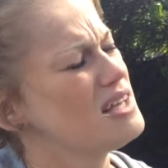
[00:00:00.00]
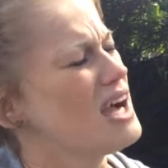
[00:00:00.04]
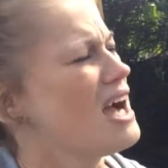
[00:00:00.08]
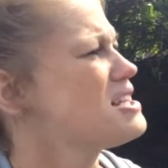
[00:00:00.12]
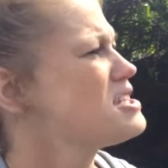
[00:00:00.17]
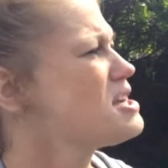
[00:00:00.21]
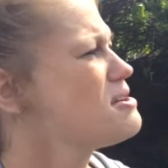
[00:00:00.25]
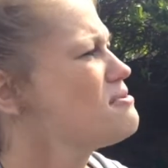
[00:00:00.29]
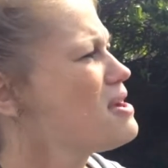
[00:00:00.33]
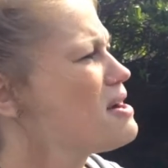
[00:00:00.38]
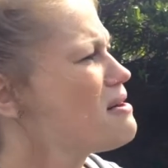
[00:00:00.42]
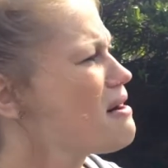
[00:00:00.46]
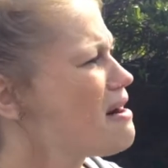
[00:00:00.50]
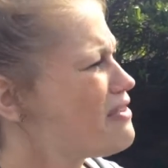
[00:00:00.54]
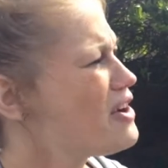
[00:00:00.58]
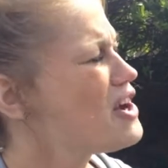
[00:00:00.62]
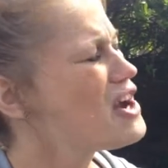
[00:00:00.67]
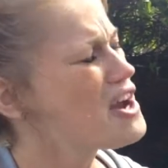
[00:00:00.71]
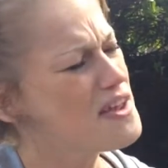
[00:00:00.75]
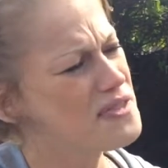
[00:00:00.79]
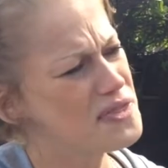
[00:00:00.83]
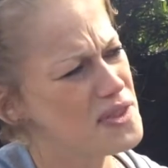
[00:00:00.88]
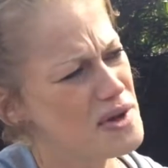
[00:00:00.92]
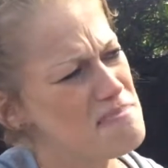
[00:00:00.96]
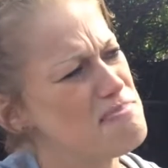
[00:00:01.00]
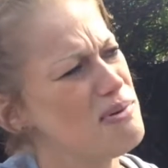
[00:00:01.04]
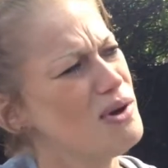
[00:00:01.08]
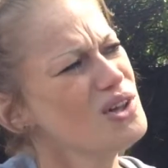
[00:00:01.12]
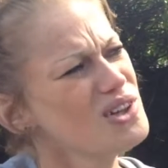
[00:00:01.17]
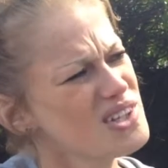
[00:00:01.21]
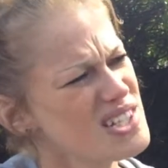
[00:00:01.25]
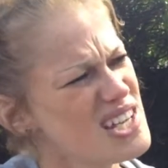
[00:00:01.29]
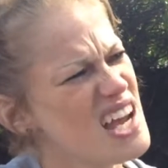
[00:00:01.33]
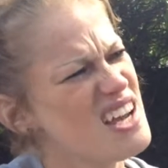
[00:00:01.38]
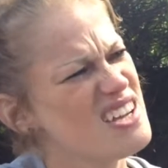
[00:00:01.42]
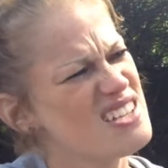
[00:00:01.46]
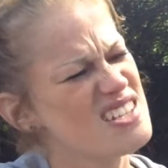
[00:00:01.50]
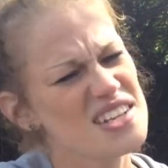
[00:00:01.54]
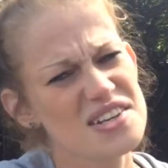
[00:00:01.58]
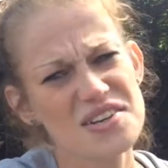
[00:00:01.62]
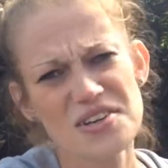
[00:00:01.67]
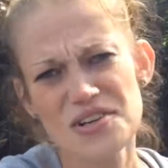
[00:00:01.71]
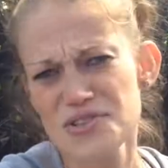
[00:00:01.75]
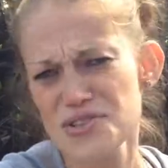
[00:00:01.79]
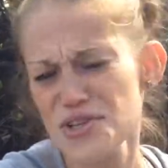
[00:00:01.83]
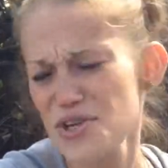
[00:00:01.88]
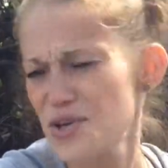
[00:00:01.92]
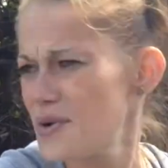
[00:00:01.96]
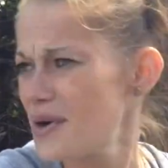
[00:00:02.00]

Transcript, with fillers: I don't know. I've heard that bull testicles are